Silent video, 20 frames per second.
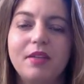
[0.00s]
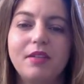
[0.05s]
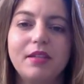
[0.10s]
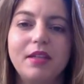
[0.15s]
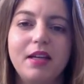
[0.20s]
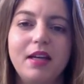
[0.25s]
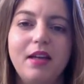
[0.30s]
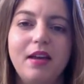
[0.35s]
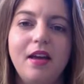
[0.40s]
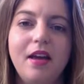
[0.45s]

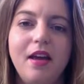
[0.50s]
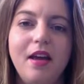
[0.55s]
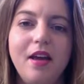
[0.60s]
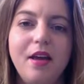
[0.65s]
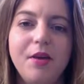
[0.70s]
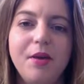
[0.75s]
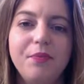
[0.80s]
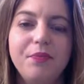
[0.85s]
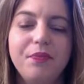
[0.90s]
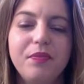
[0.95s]
See,
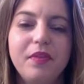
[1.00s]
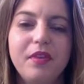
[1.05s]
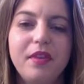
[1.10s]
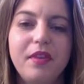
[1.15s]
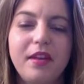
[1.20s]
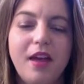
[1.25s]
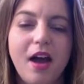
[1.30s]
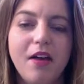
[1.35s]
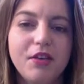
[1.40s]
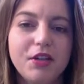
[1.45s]

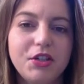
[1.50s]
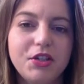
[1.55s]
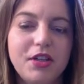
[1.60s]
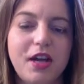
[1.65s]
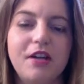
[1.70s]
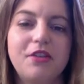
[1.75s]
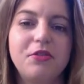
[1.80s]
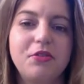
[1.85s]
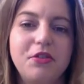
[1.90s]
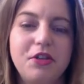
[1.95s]
the average
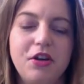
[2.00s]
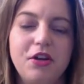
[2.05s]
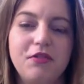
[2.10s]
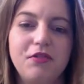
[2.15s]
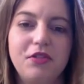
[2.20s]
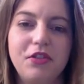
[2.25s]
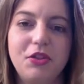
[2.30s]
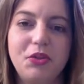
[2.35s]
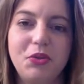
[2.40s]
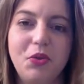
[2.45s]
tax return
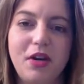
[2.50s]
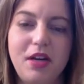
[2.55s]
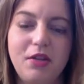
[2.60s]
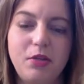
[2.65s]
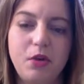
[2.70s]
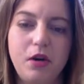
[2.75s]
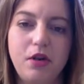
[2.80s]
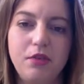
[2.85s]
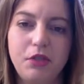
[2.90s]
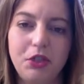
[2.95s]
for the
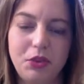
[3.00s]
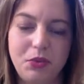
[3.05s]
2012 to